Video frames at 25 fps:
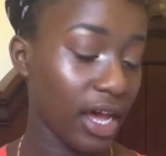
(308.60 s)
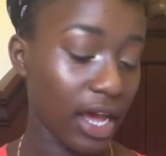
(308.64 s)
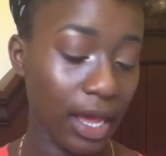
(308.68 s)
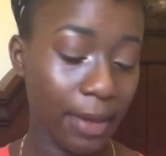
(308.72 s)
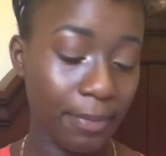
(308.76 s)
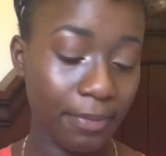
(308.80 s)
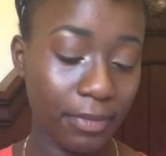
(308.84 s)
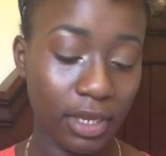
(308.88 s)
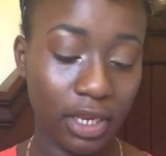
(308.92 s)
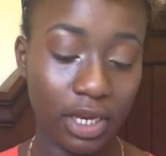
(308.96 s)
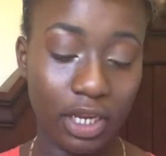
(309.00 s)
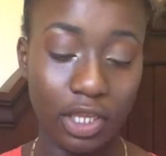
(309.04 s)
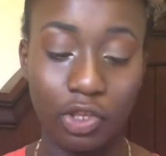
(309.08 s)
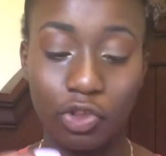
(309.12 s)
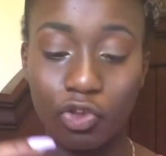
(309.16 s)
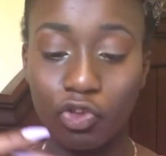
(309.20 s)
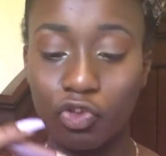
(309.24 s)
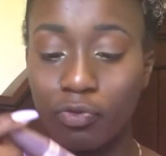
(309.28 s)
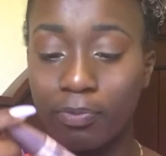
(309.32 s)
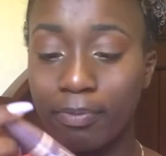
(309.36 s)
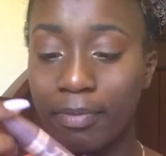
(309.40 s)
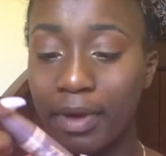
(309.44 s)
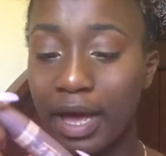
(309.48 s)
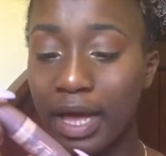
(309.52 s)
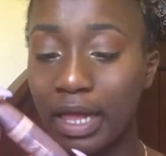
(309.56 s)
I'm gonna
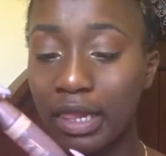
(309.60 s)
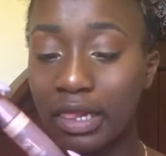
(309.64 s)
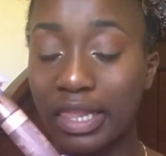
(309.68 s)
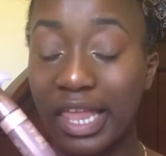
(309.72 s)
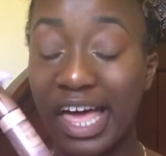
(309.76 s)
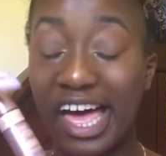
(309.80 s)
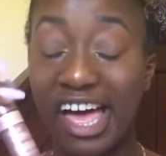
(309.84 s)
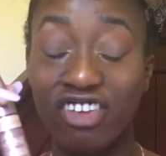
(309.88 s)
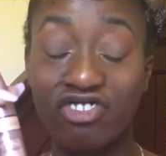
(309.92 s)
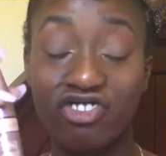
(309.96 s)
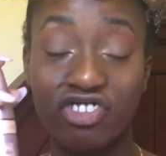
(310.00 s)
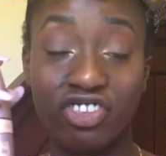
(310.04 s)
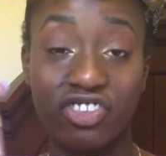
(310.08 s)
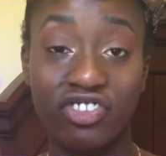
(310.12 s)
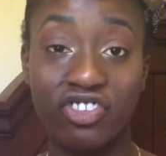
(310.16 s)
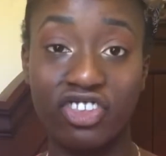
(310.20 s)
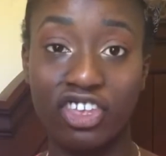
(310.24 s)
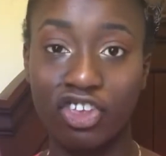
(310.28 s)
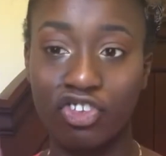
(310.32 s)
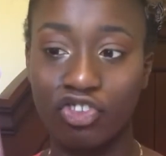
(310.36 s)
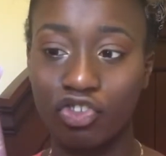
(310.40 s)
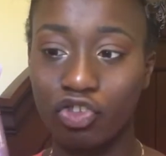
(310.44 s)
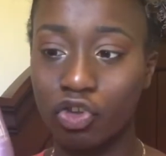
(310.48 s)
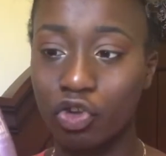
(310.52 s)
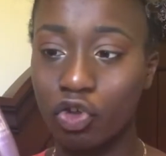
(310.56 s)
use my Lash
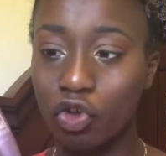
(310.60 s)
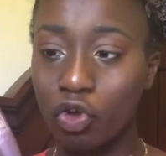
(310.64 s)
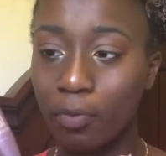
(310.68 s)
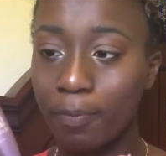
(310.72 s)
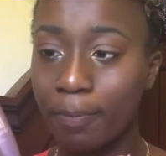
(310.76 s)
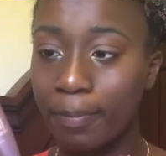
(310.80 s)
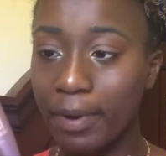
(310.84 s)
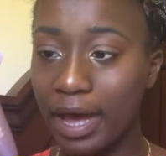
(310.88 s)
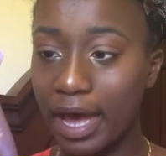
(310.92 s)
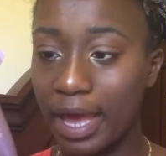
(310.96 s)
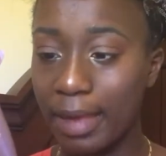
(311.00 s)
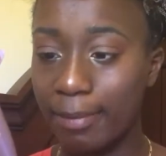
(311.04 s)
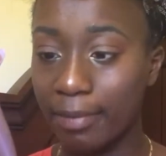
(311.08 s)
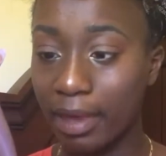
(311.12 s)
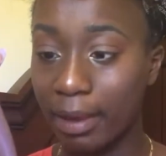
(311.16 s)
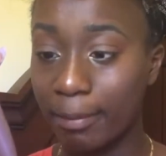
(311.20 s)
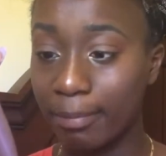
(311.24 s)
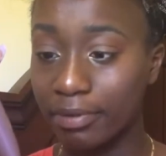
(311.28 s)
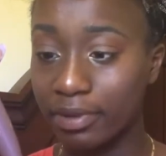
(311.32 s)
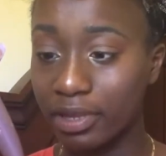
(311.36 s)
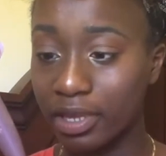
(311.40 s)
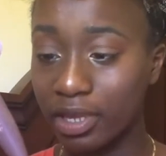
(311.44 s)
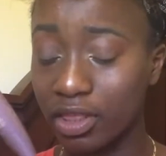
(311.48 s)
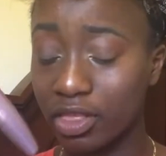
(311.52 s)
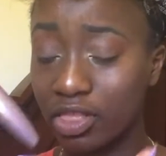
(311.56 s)
Sensational by
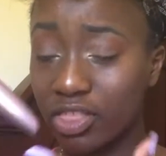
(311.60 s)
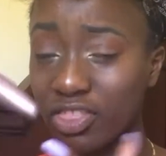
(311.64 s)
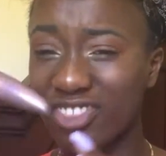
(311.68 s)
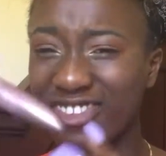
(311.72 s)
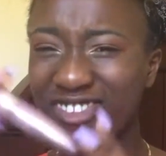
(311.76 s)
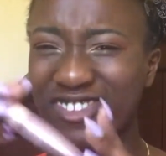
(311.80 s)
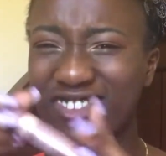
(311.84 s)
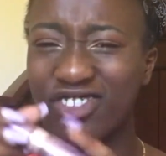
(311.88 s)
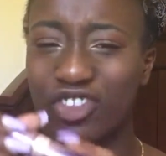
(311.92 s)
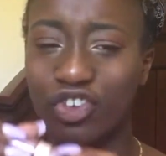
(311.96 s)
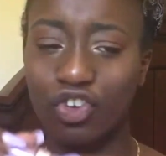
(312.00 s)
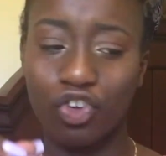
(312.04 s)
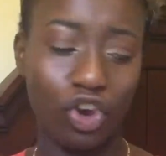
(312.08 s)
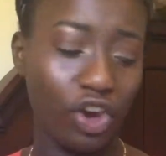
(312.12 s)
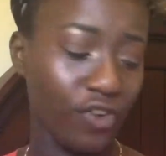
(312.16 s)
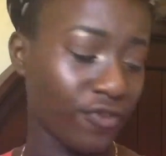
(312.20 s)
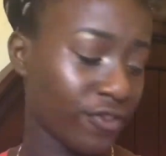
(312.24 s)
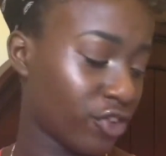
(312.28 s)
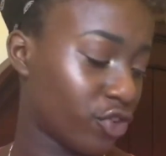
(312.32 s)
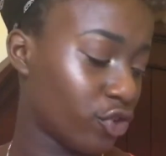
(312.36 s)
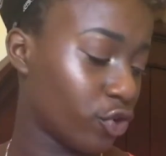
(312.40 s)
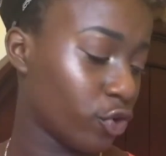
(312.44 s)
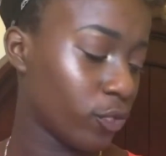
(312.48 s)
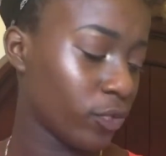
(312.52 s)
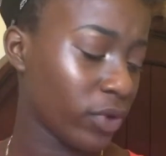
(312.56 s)
Maybelline. This is the
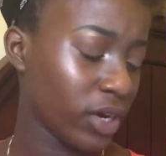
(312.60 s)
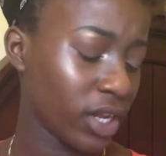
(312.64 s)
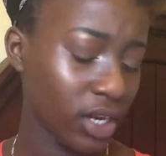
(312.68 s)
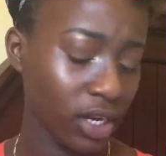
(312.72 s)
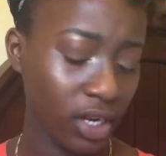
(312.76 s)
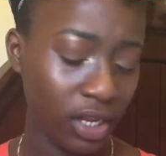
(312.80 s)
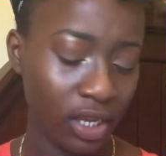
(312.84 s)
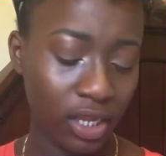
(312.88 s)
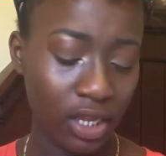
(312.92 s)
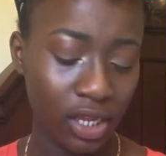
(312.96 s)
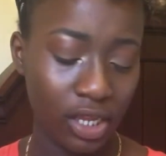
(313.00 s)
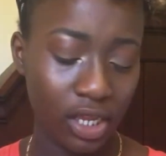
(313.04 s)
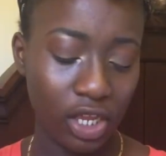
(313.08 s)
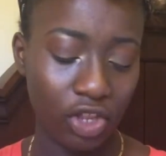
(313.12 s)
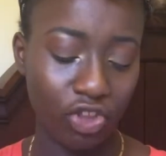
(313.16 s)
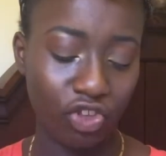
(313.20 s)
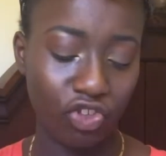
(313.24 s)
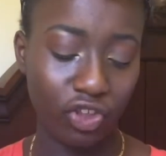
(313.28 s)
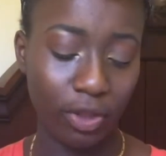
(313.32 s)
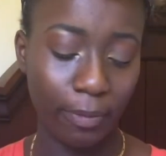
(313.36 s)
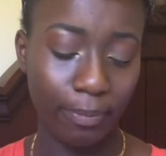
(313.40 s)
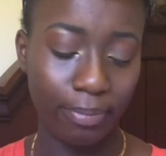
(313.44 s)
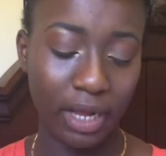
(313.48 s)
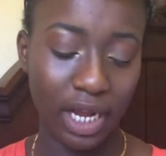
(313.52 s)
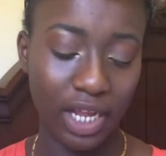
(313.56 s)
Curvitude one.
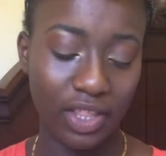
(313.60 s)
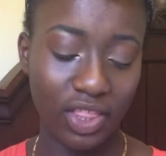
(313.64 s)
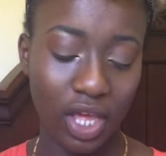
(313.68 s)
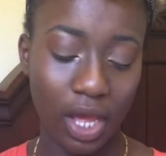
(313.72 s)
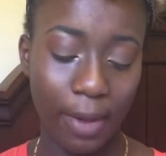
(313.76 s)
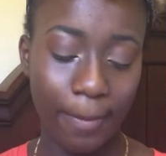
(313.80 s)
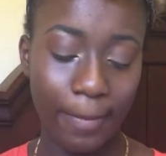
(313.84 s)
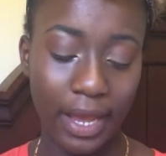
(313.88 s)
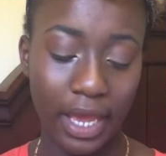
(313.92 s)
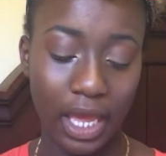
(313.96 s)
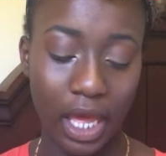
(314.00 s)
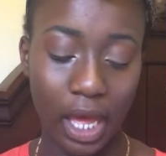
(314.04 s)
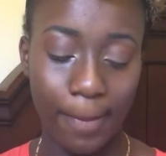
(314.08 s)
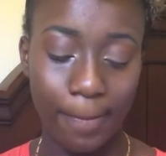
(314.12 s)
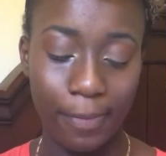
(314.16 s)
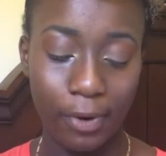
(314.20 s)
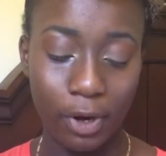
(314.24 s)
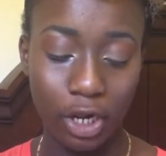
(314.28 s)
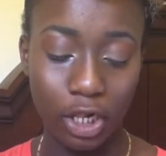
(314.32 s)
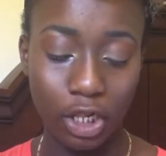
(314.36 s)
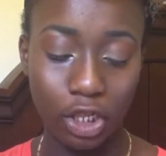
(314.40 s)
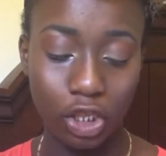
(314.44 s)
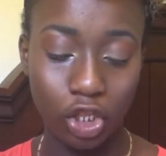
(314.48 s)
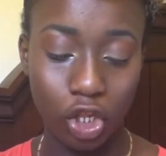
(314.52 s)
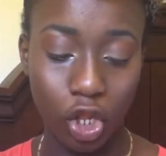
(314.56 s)
Just apply that on my upper
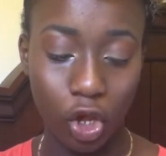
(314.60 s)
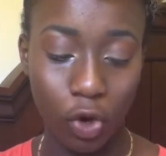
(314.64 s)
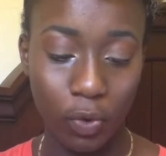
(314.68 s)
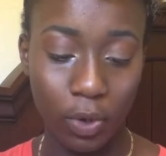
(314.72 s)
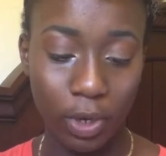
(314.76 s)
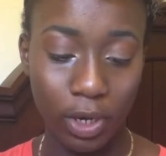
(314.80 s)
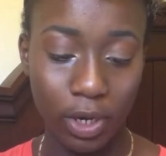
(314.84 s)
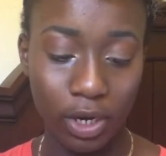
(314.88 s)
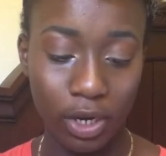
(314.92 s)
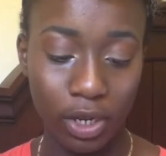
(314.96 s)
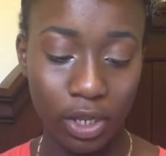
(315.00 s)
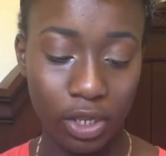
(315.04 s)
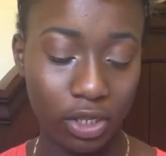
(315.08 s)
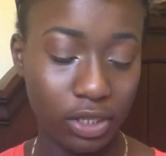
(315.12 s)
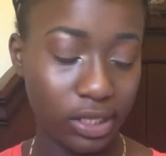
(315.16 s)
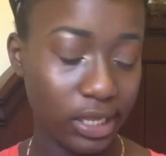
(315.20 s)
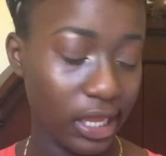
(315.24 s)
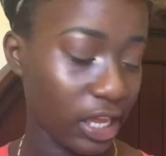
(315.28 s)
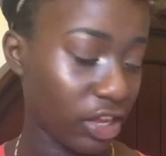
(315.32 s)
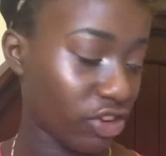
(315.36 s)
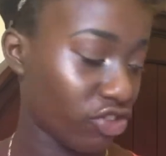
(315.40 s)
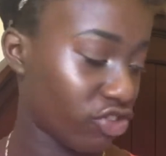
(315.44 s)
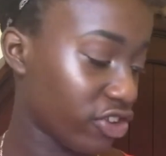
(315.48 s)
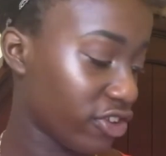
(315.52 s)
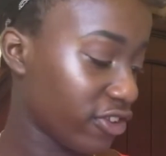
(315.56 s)
and lower
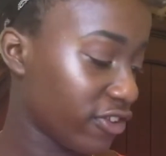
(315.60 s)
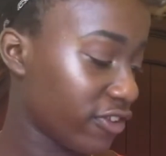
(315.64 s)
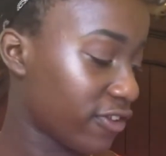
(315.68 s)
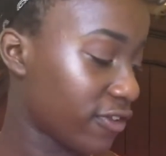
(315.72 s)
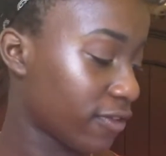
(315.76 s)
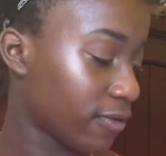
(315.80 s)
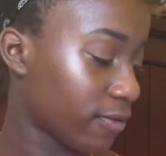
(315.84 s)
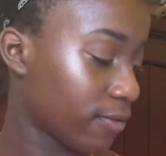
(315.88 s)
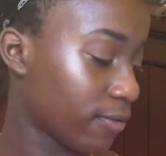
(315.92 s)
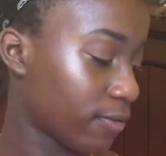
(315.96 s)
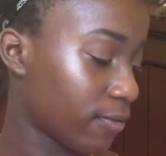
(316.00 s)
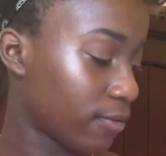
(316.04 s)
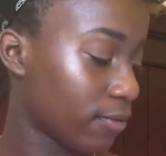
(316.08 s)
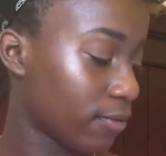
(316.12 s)
lashes.